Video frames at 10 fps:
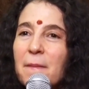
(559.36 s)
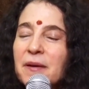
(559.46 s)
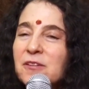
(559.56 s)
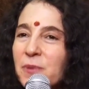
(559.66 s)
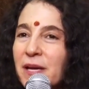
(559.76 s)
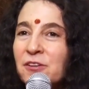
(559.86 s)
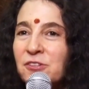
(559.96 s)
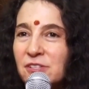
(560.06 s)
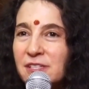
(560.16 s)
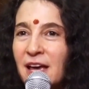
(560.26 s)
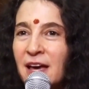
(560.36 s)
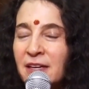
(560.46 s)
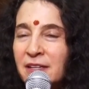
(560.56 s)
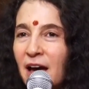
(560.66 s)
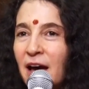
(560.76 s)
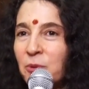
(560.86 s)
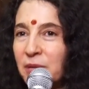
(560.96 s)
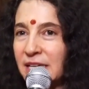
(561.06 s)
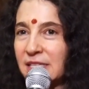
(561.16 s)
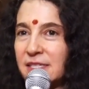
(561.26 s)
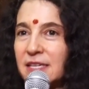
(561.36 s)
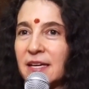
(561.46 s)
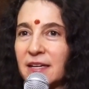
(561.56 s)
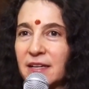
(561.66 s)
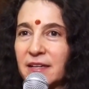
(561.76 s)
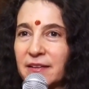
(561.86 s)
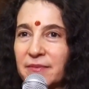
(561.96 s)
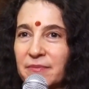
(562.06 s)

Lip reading: Because we understand I would get sick.